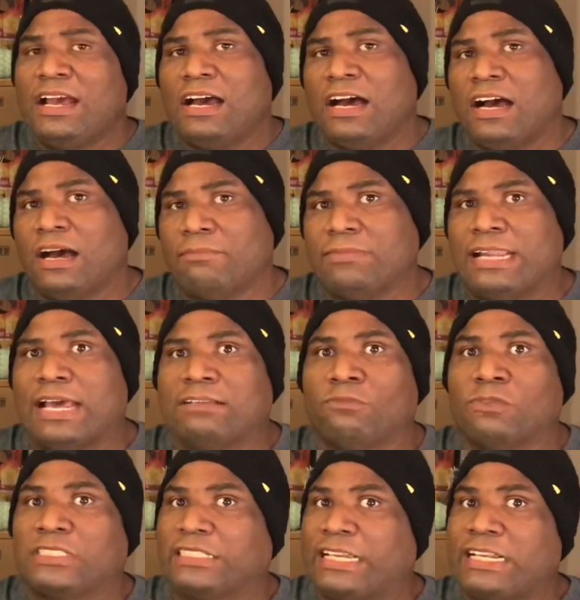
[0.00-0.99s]
Now,
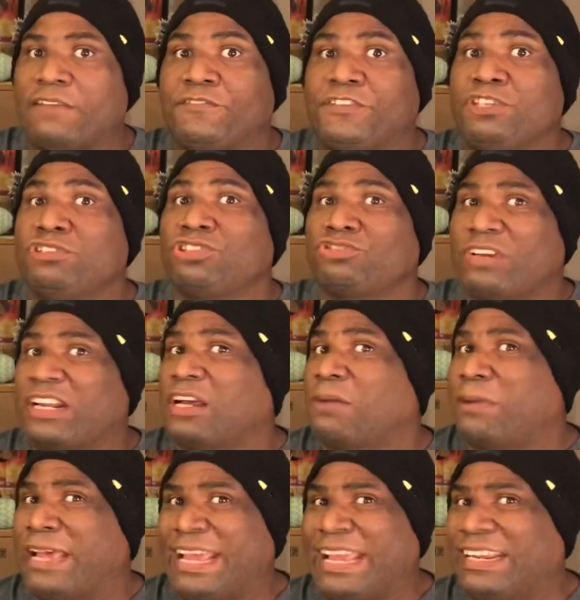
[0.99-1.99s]
once again, if you straight up
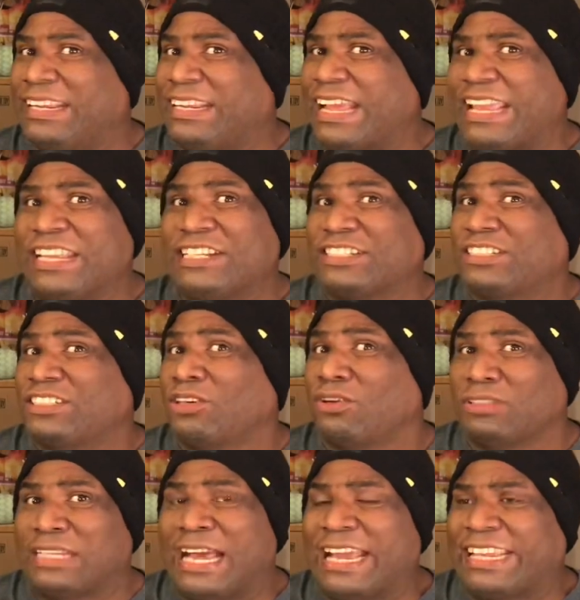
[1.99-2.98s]
hate it and you just
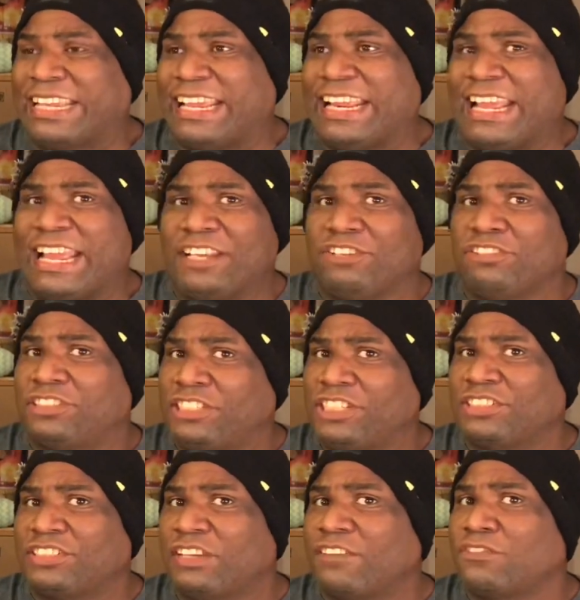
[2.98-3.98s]
don't like it and you see
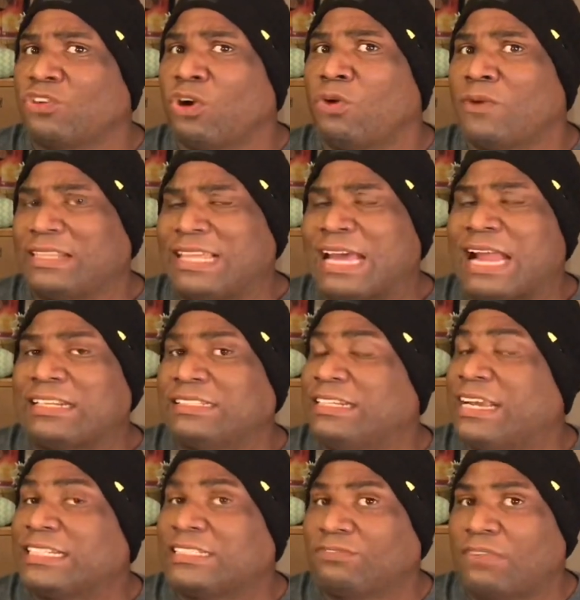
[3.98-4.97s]
yourself going without it, then
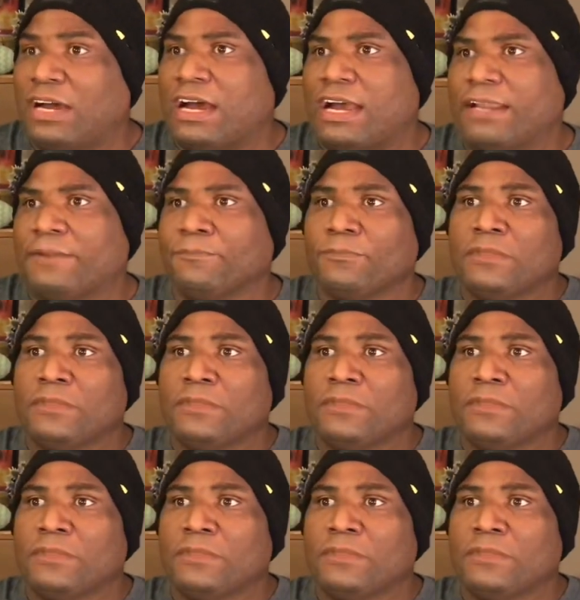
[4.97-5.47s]
that's fine.